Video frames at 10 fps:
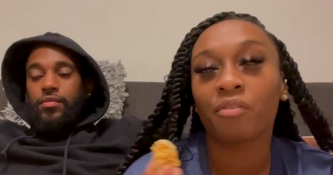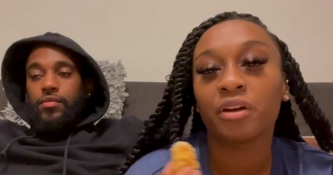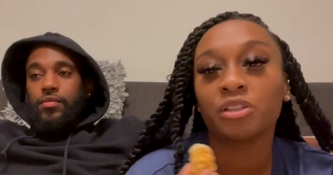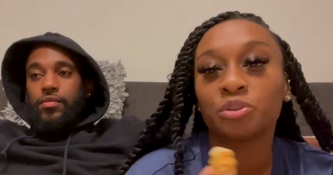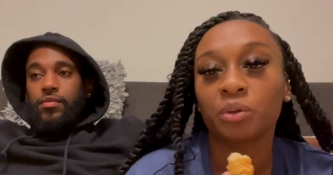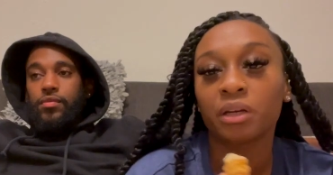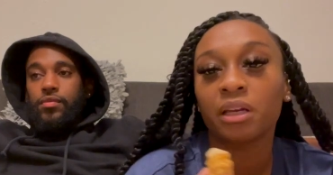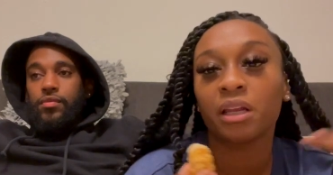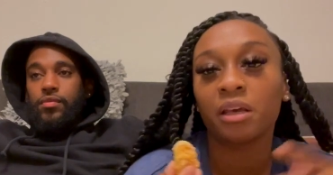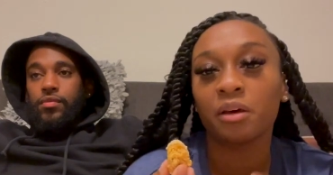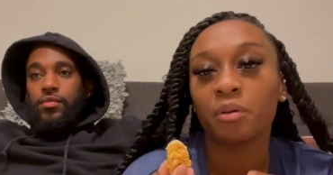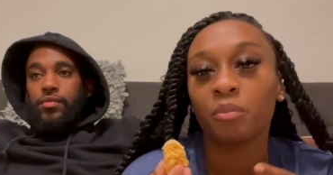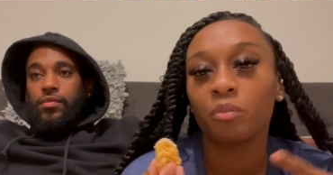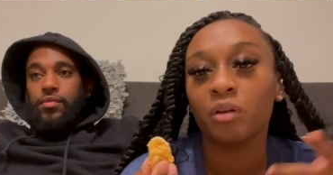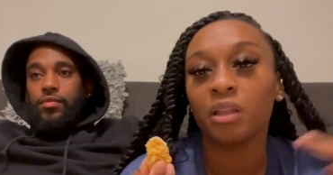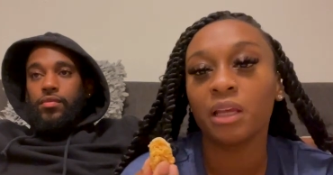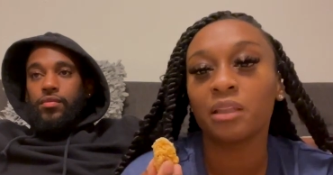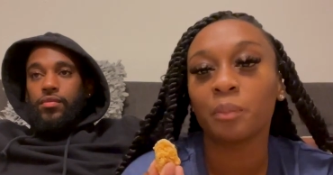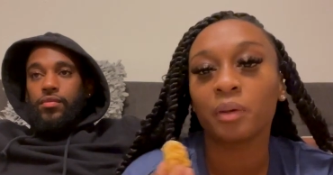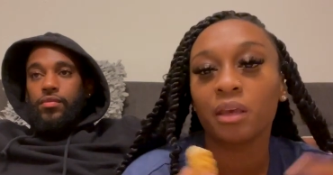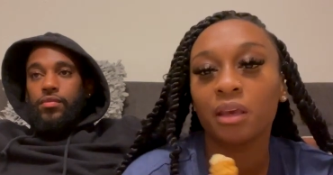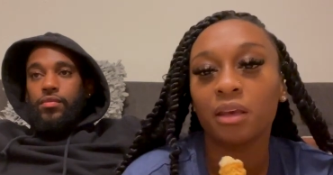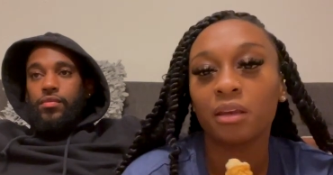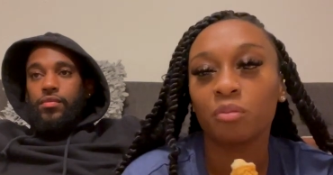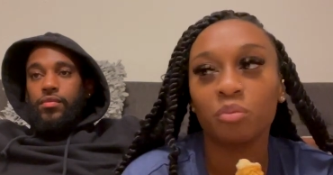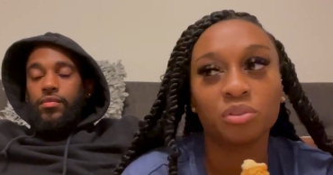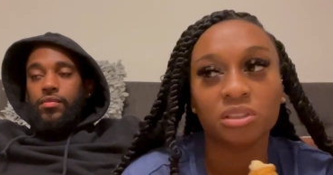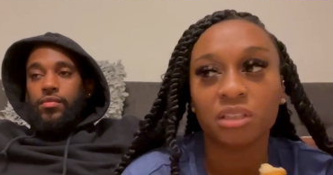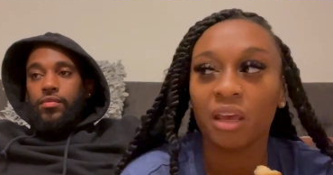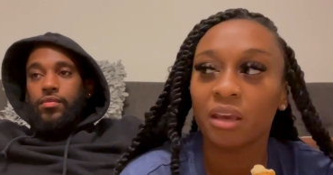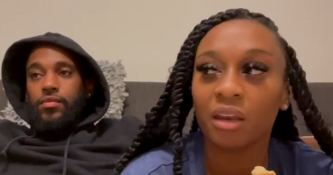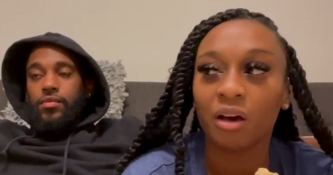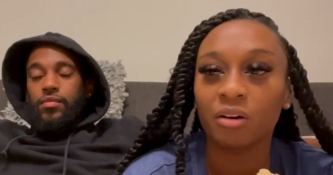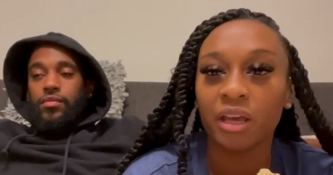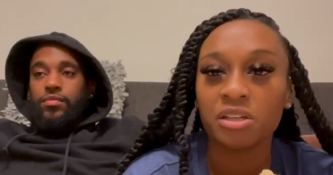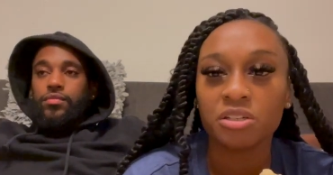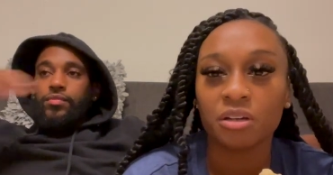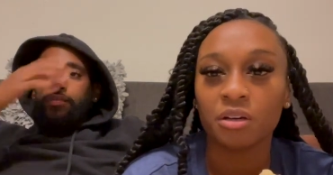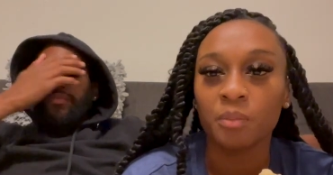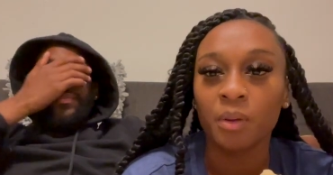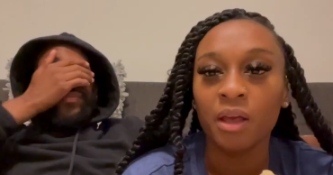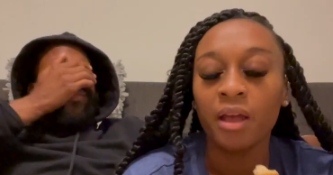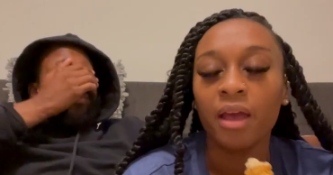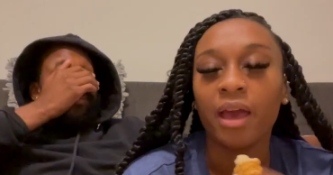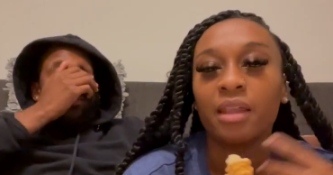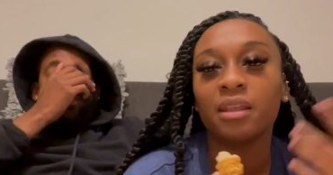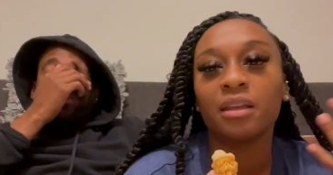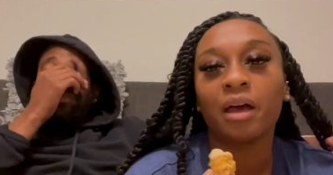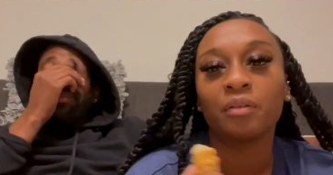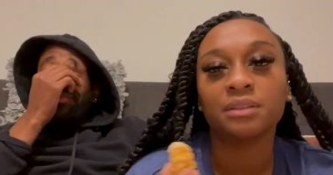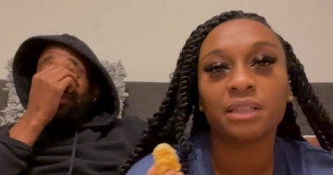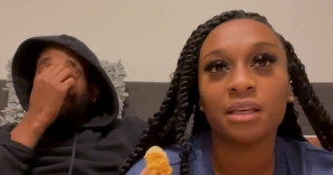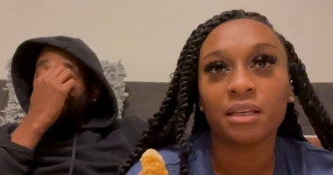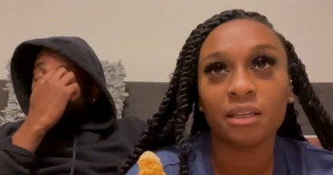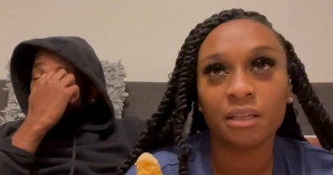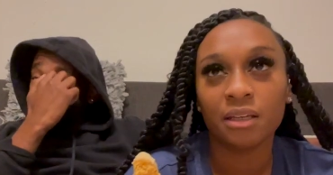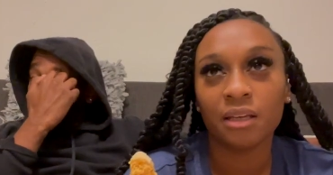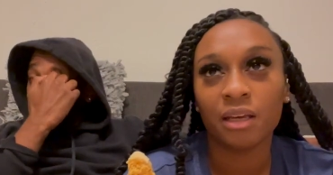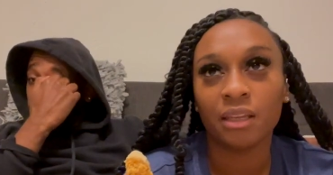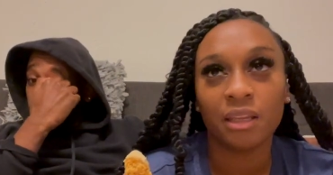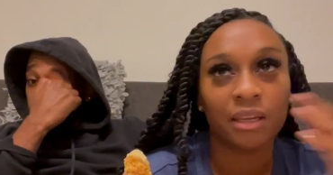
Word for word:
Speaker 1: friend Jordan and him, we linked up again and we was just hanging out, catching up. And then that was it. And then